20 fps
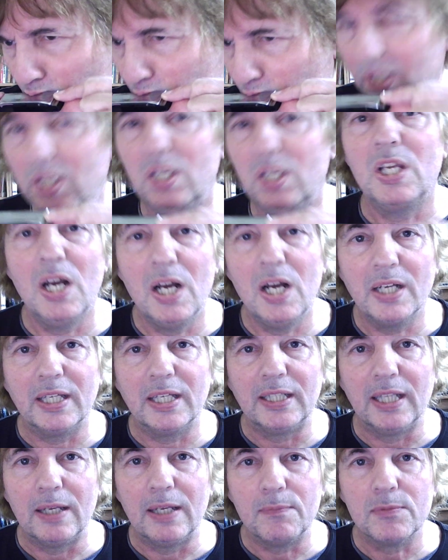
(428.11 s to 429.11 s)
you can't
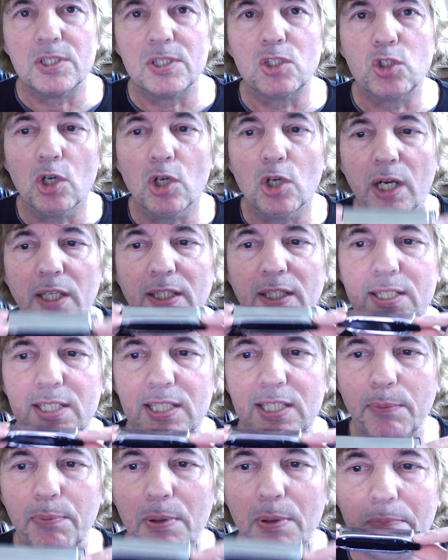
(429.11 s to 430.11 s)
get it. So try the
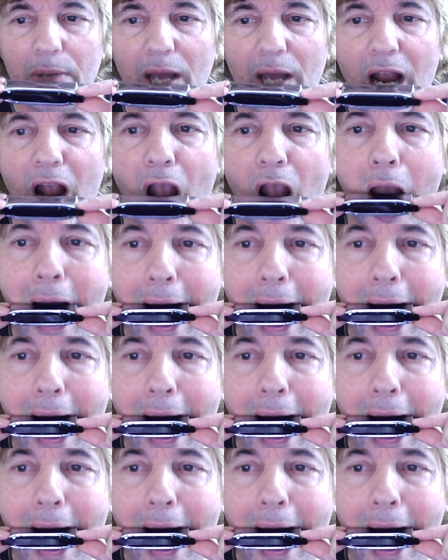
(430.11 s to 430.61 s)
slipping back.